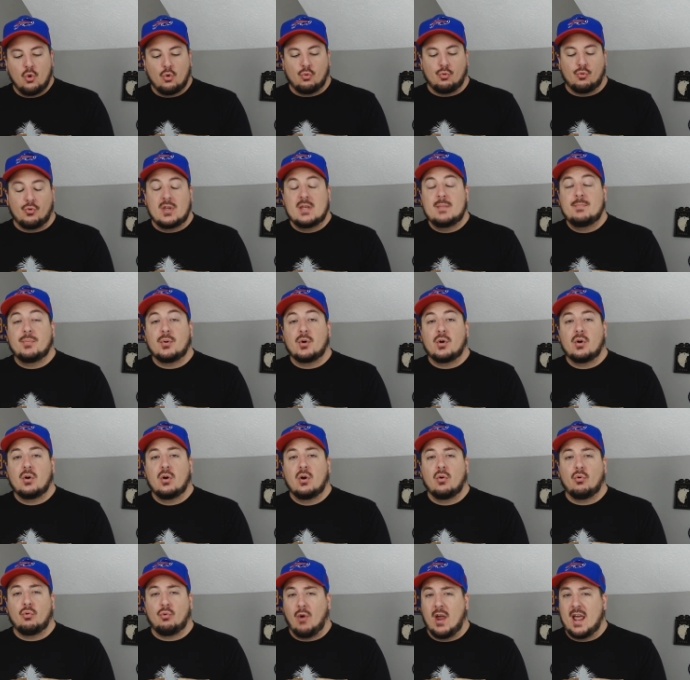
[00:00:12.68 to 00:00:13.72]
Reaper
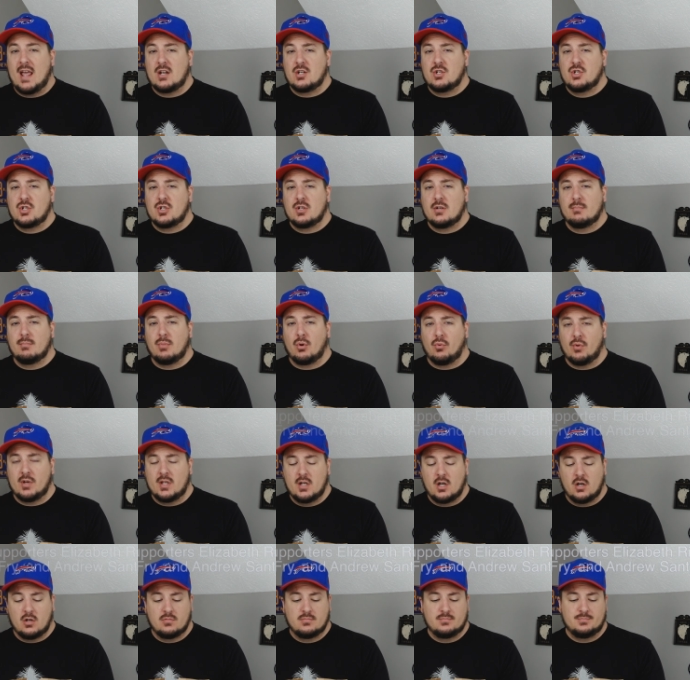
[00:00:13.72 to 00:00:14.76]
Ranch
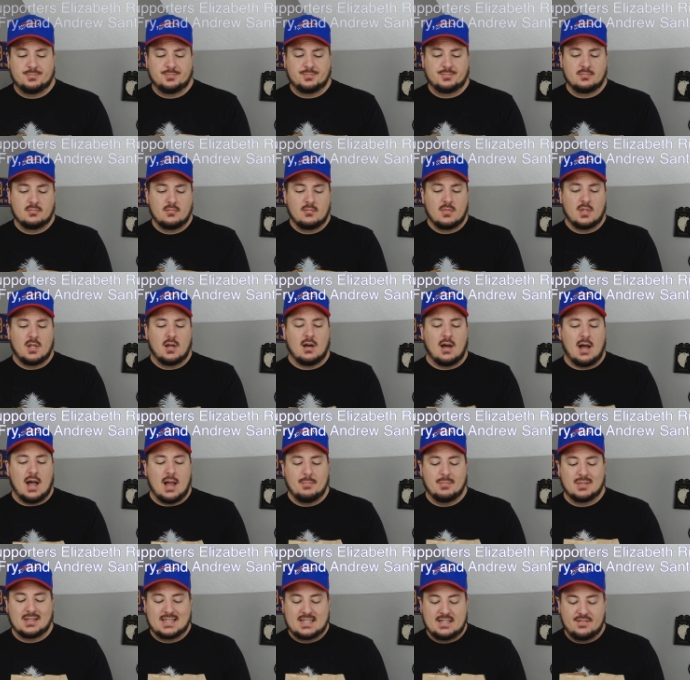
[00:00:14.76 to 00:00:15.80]
Burrito. Uh, I
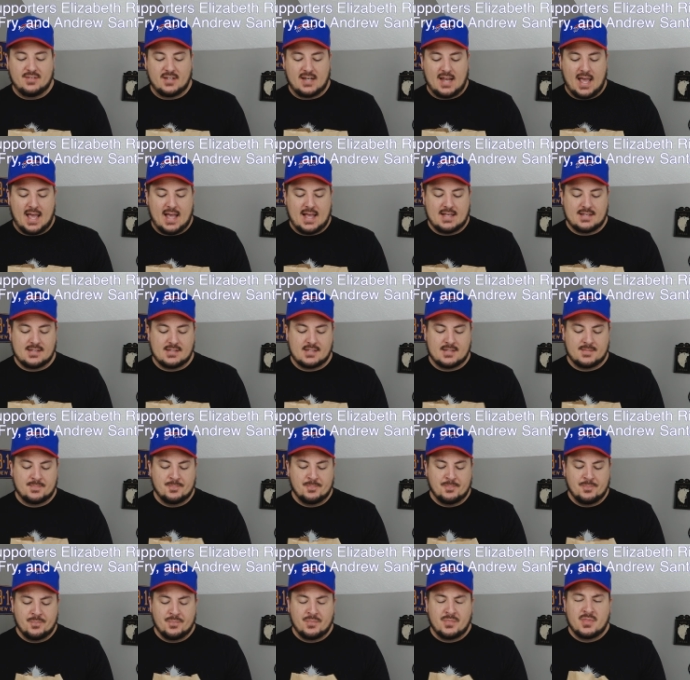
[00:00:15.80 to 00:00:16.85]
believe it has
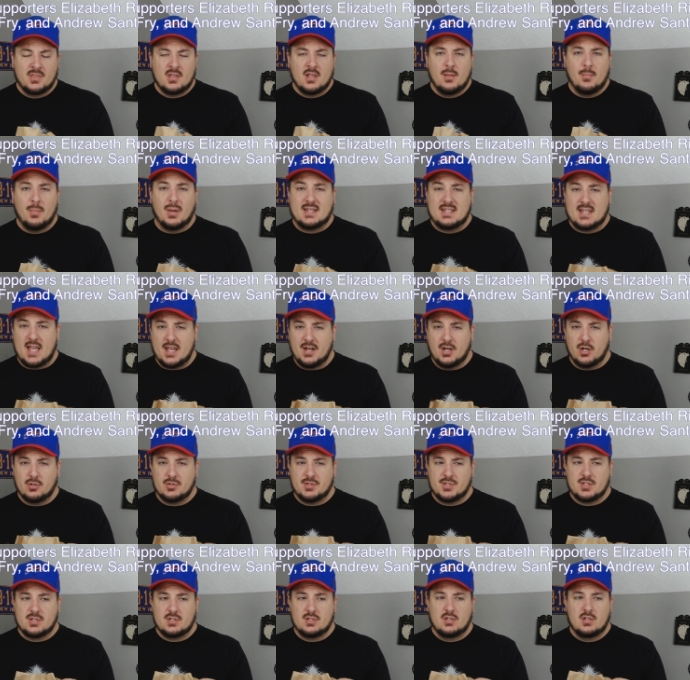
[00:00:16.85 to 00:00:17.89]

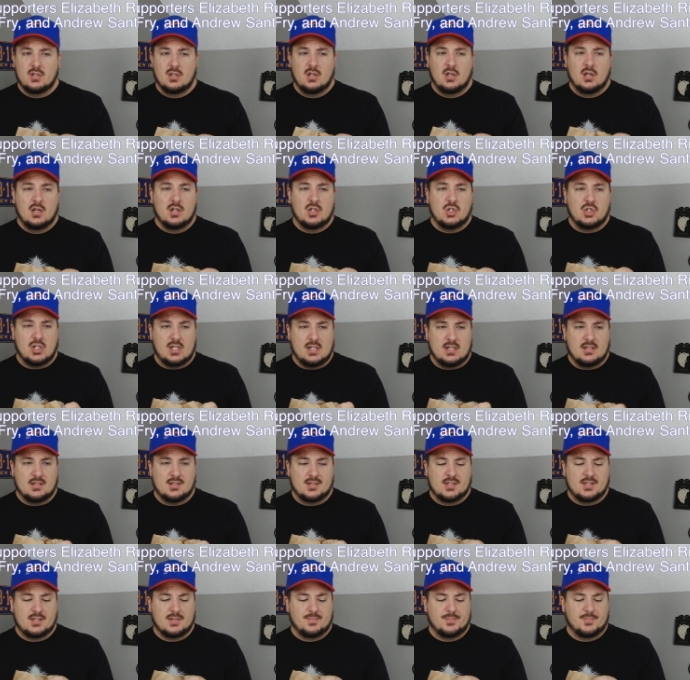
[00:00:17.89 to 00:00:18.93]
potatoes,
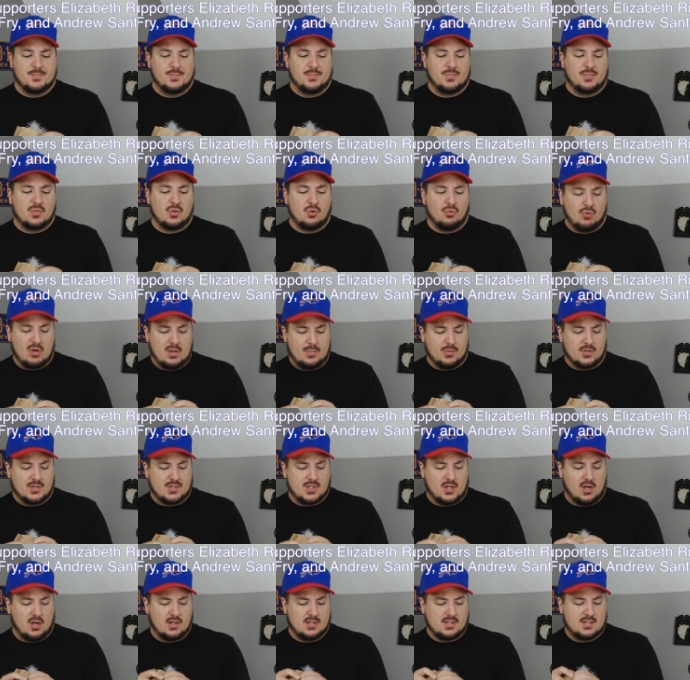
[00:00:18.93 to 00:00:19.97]
cheese, Reaper
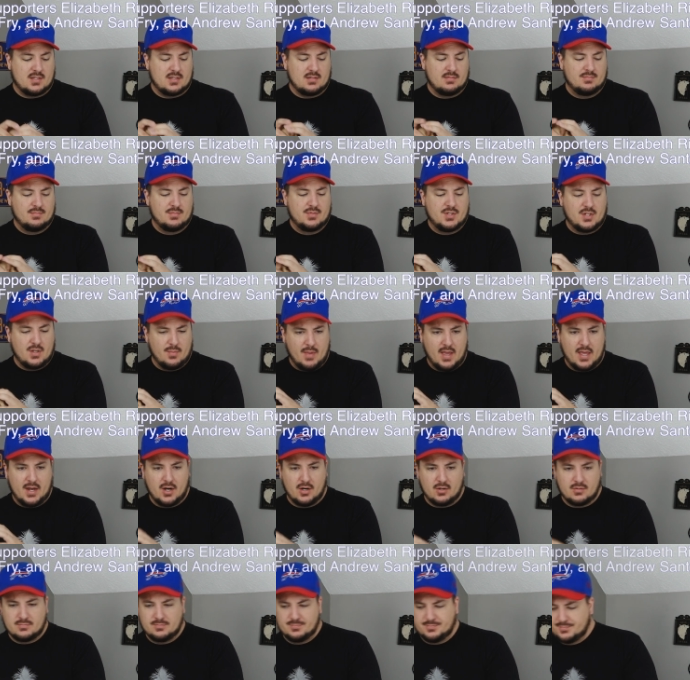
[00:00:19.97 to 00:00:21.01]
sauce,
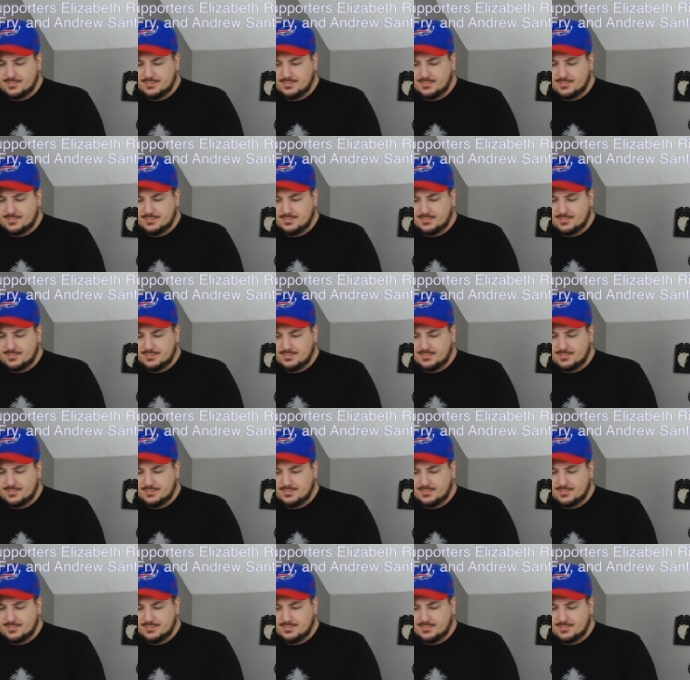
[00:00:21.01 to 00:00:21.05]
tomato,